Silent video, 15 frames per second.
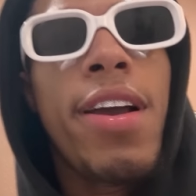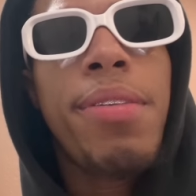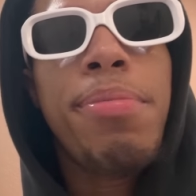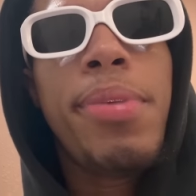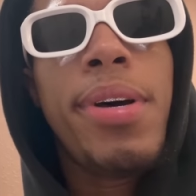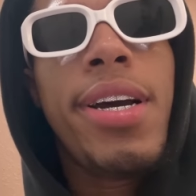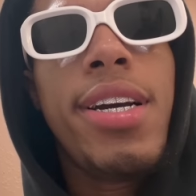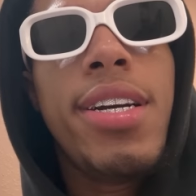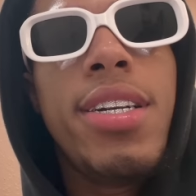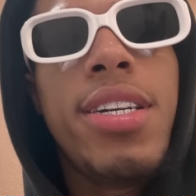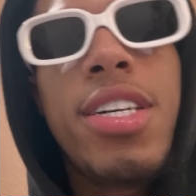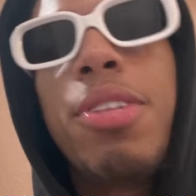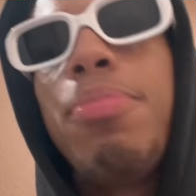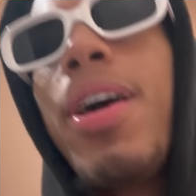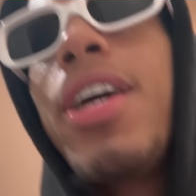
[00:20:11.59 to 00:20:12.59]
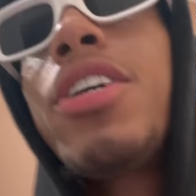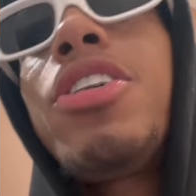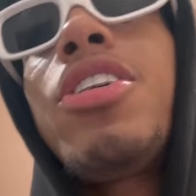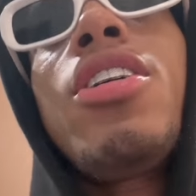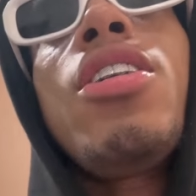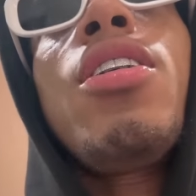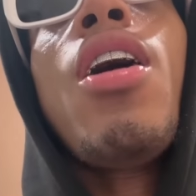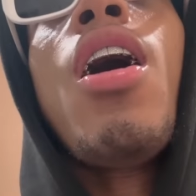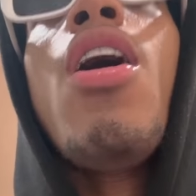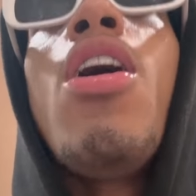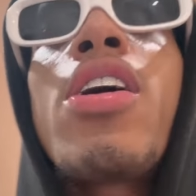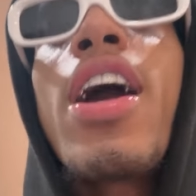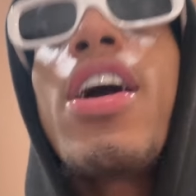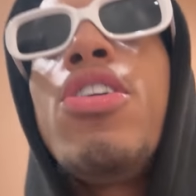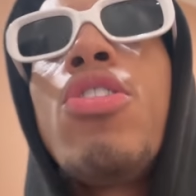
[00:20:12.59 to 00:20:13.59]
But just make sure. Oh,
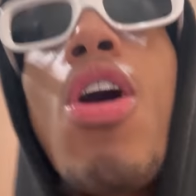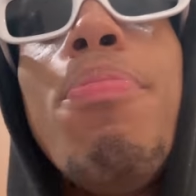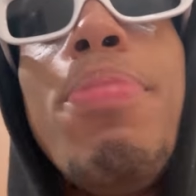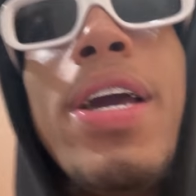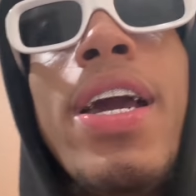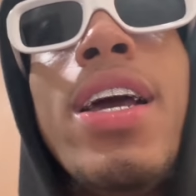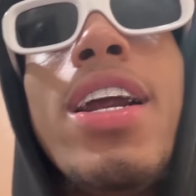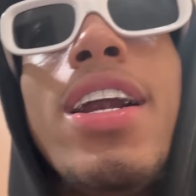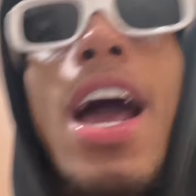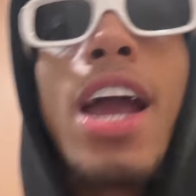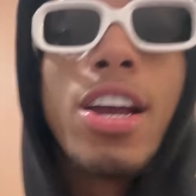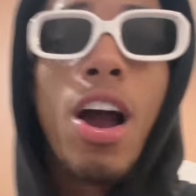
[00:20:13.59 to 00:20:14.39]
okay, you gonna be in tonight.